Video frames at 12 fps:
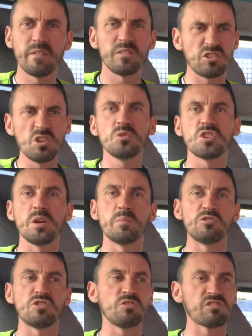
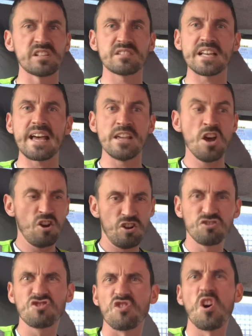youtubers usually say
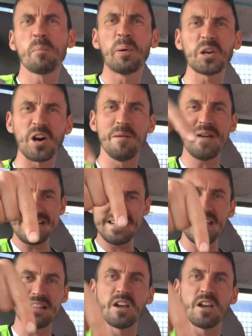drop a comment in.